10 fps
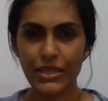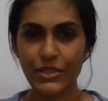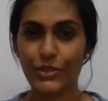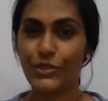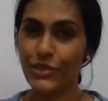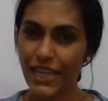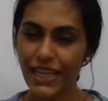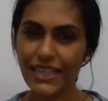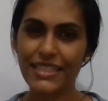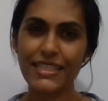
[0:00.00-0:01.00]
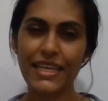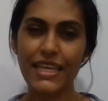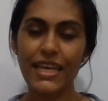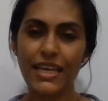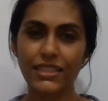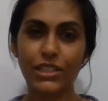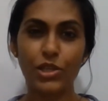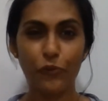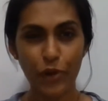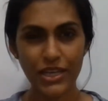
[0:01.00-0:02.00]
So today let's see the
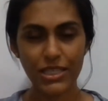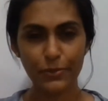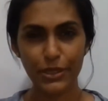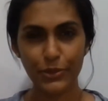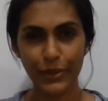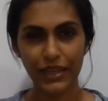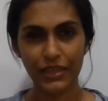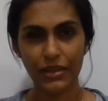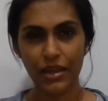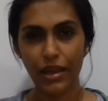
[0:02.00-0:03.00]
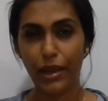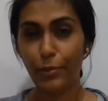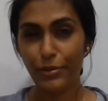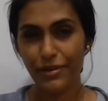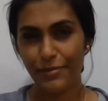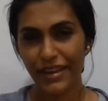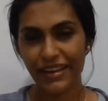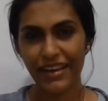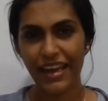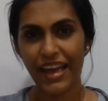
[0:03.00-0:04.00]
difference between
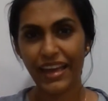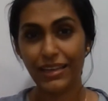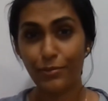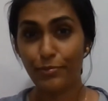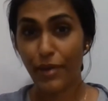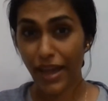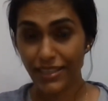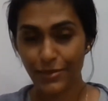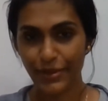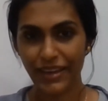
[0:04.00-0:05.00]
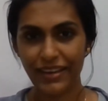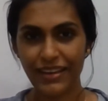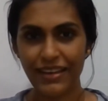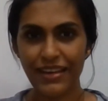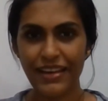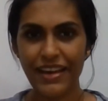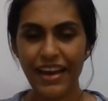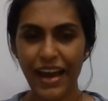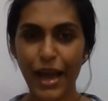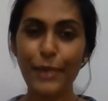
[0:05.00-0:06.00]
epidemic and pandemic.
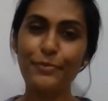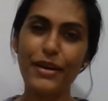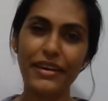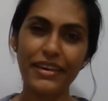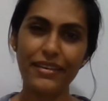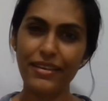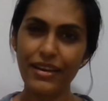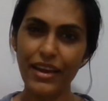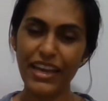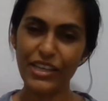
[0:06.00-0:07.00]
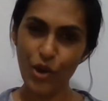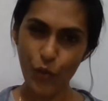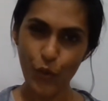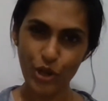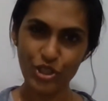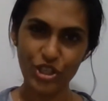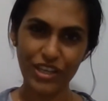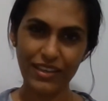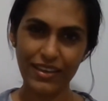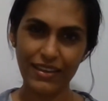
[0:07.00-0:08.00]
I'm Bhagya and you're
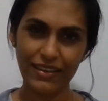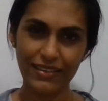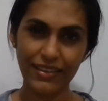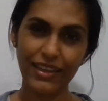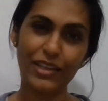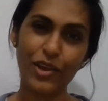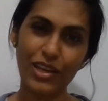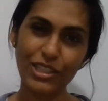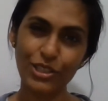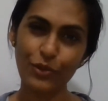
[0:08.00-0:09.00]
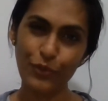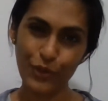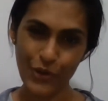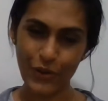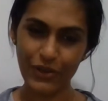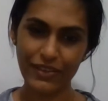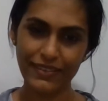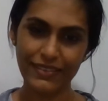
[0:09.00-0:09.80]
watching Daily Knowledge for All.